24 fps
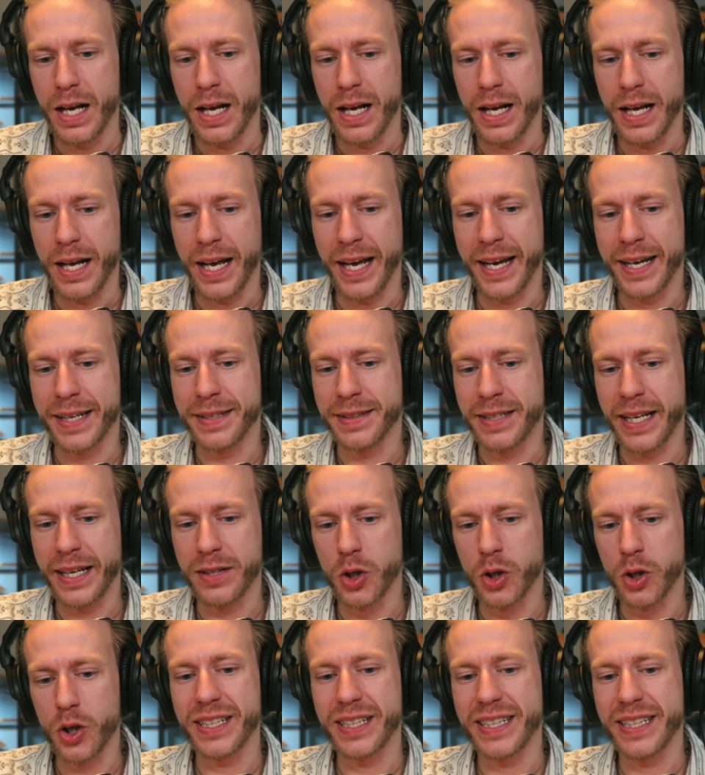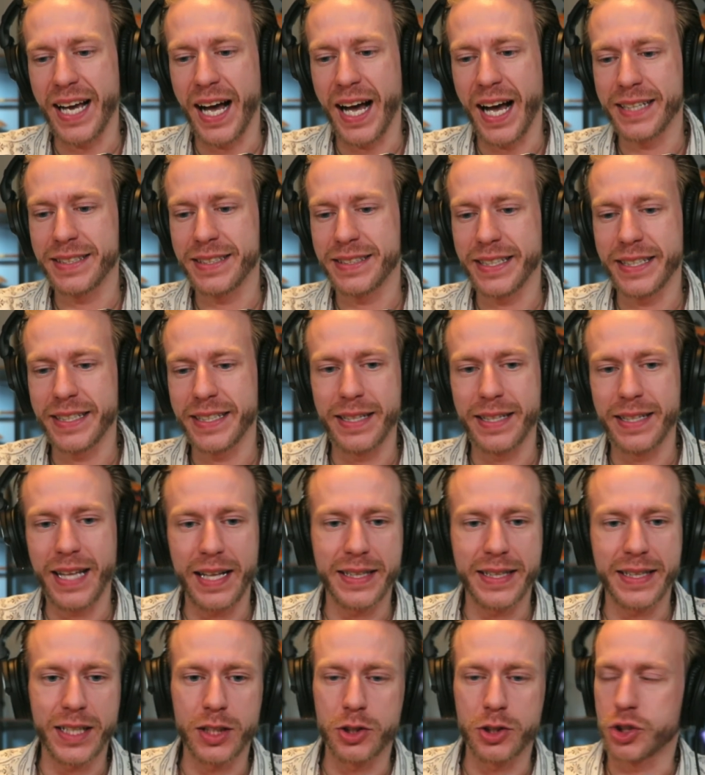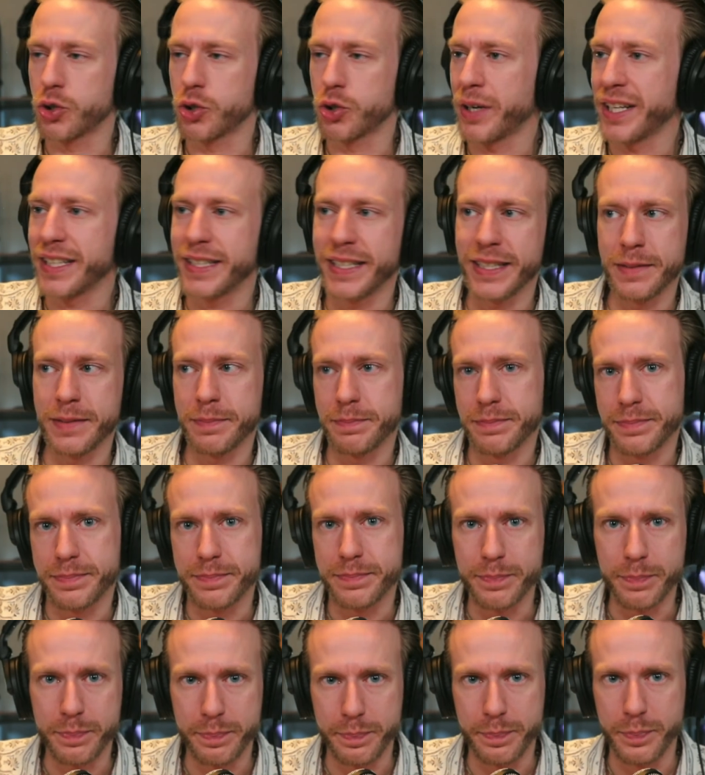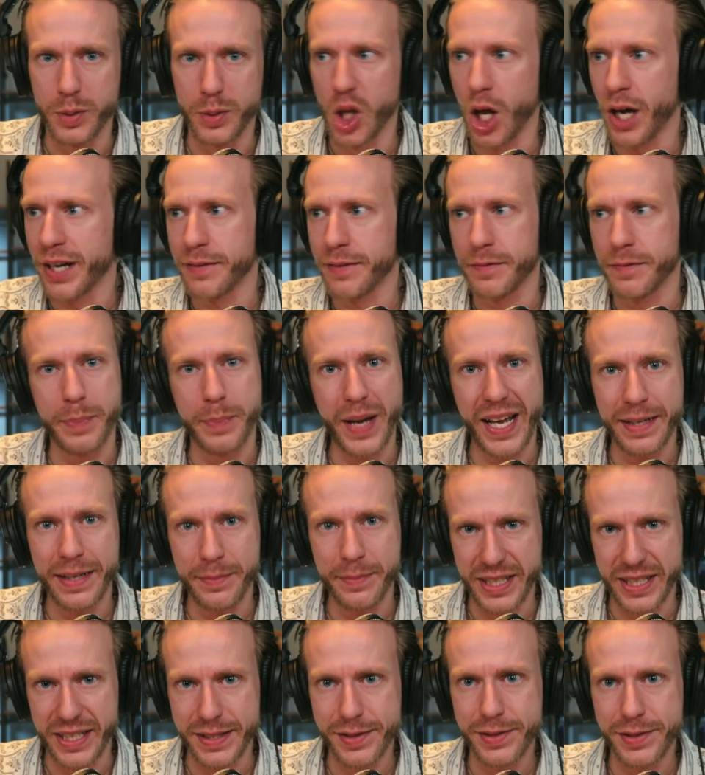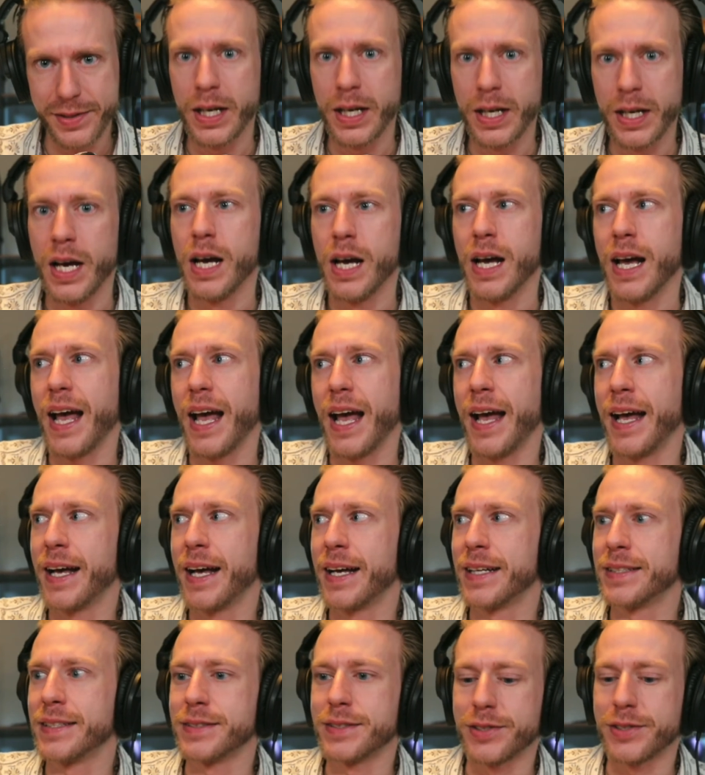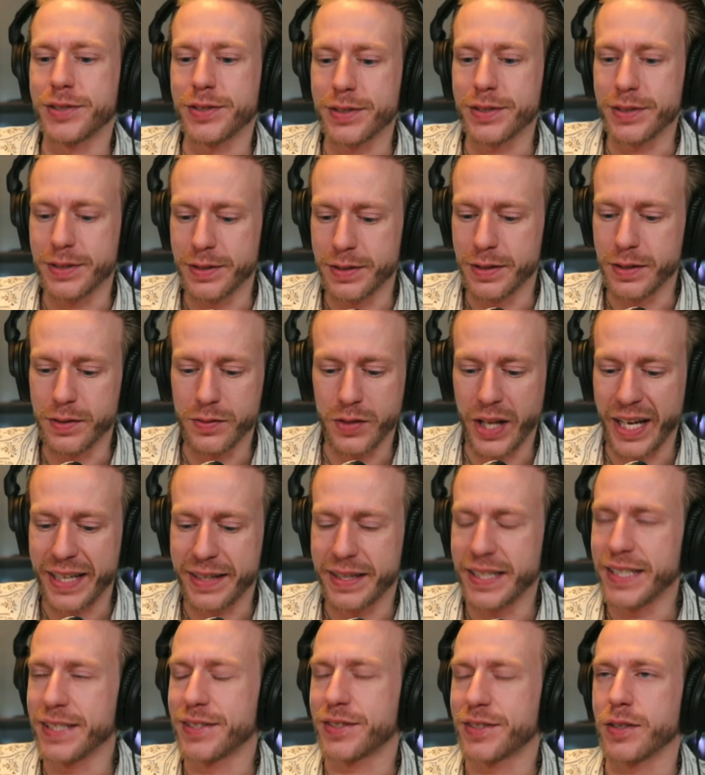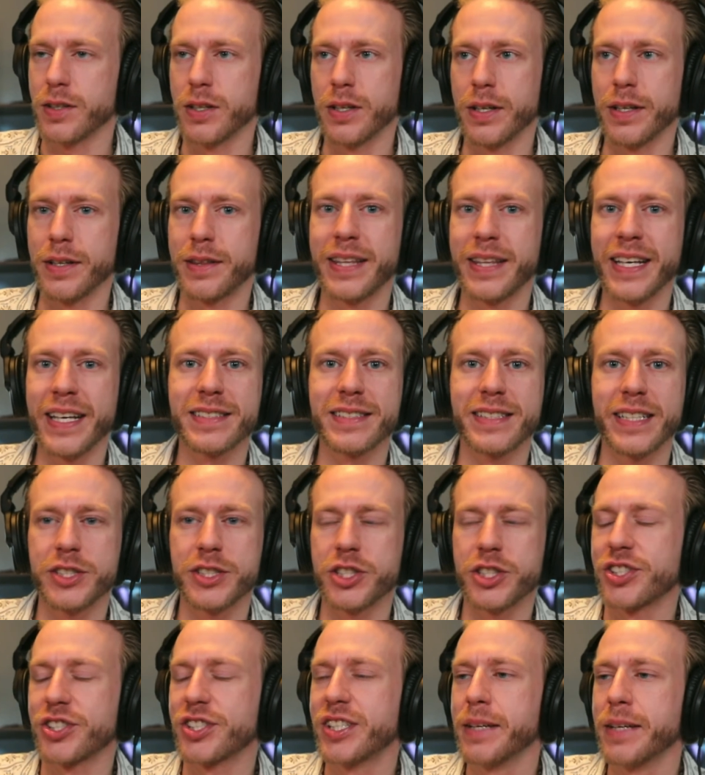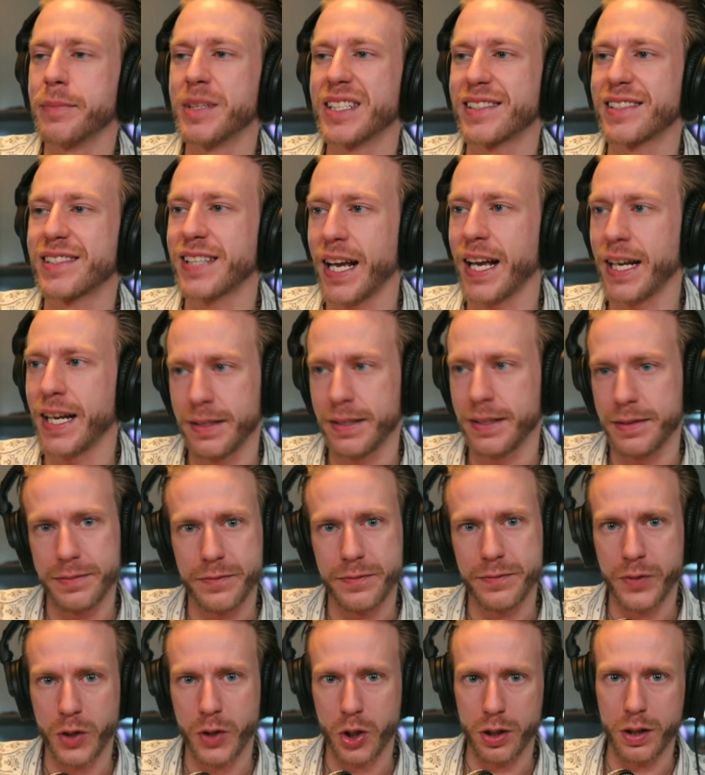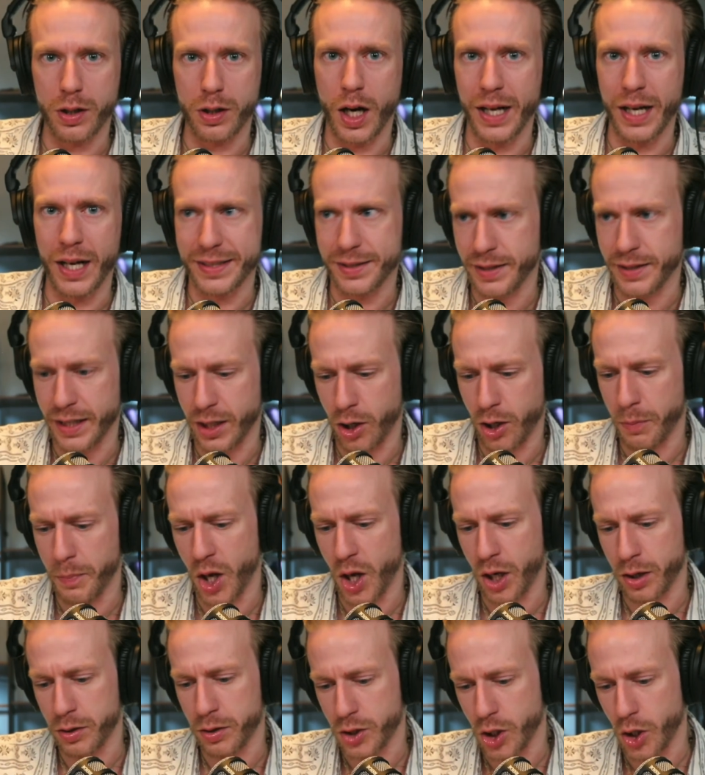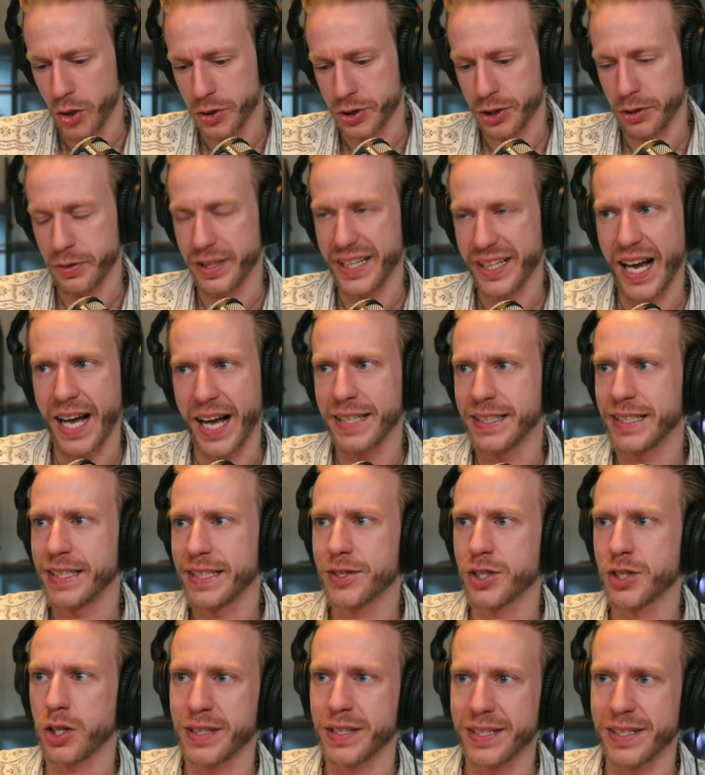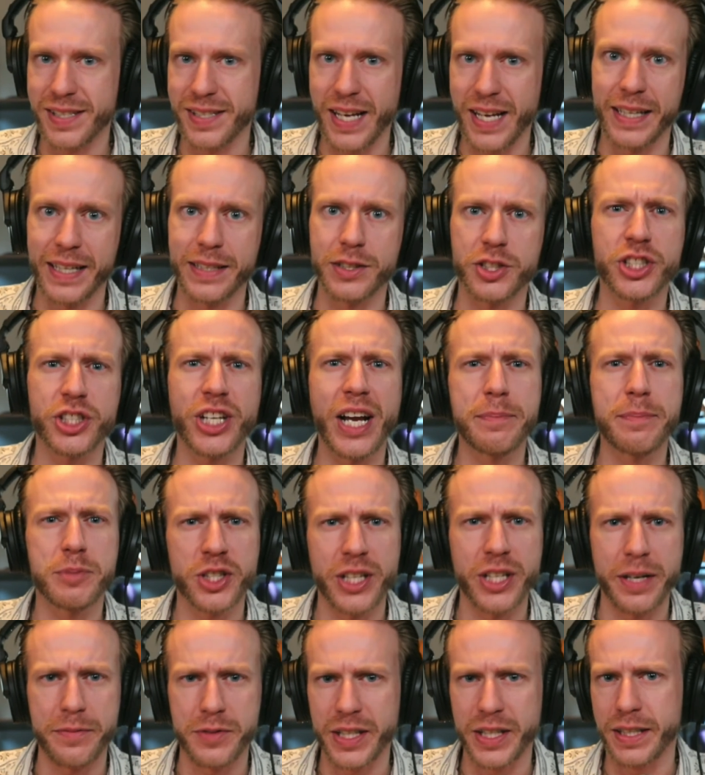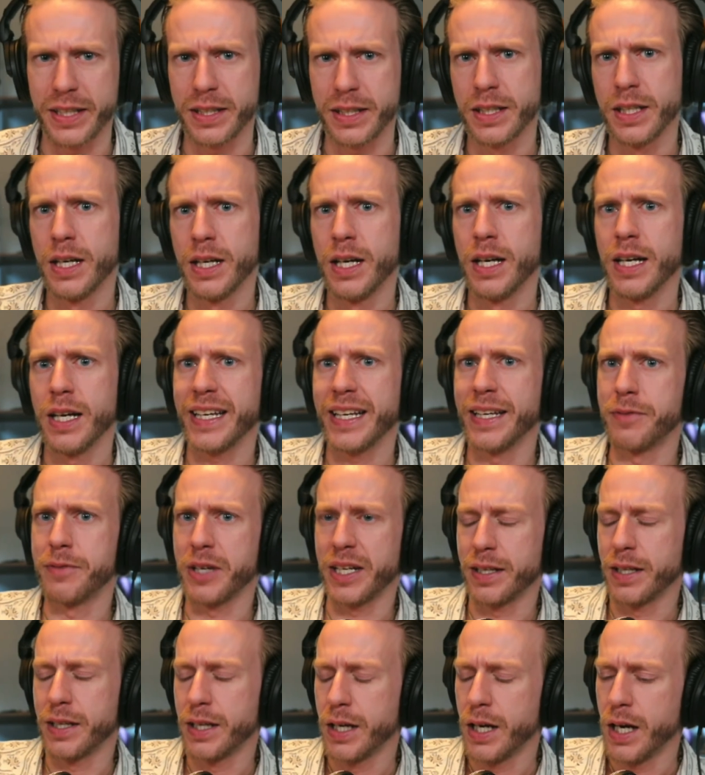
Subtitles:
and they look at the idea that they're drinking blood of babies and like these things that just seem insane for us in our modern culture. The ideas are insane, shape-shifting even.